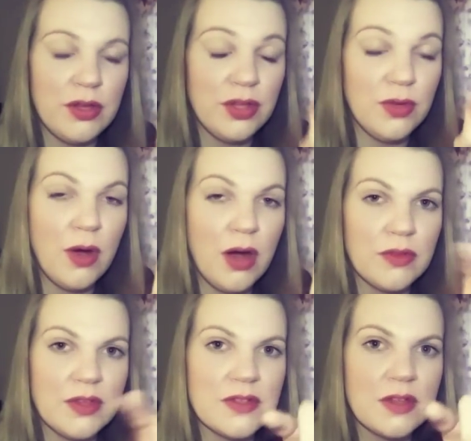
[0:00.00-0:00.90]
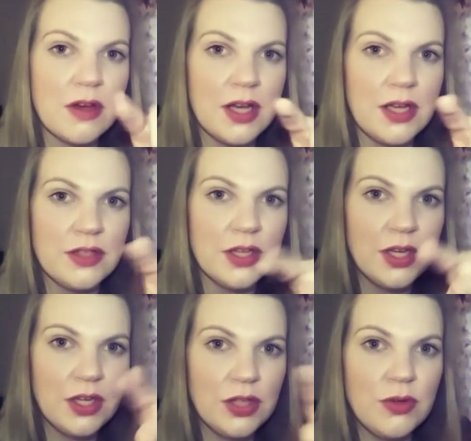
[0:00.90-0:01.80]
you are on this side
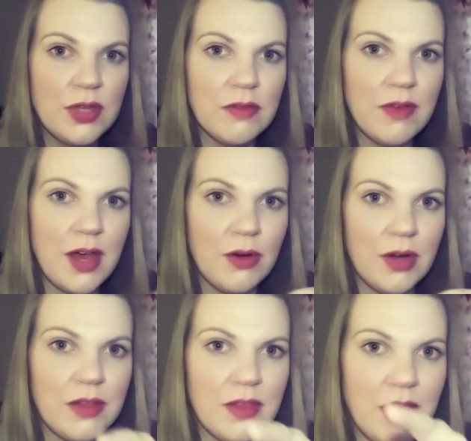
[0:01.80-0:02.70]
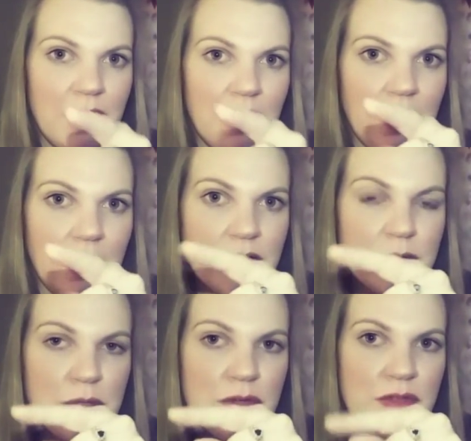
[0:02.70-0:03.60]
you give out and they
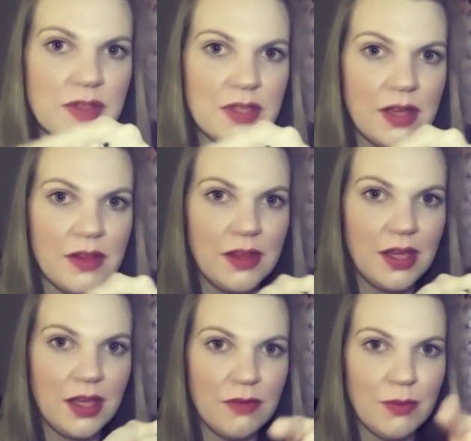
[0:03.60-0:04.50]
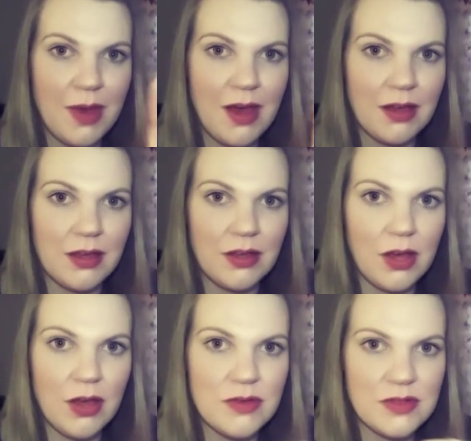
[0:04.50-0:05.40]
experience it and then they give it back it
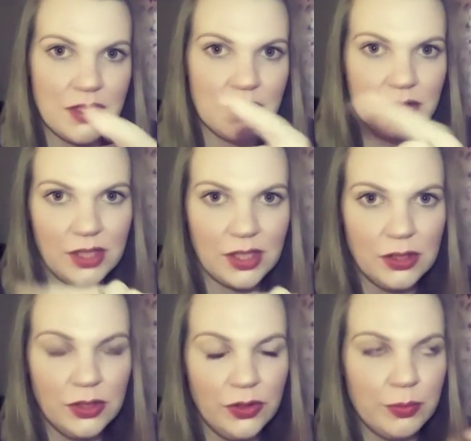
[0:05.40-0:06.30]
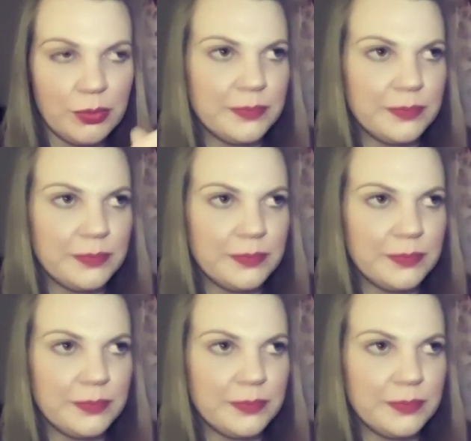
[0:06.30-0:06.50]
goes in like a loop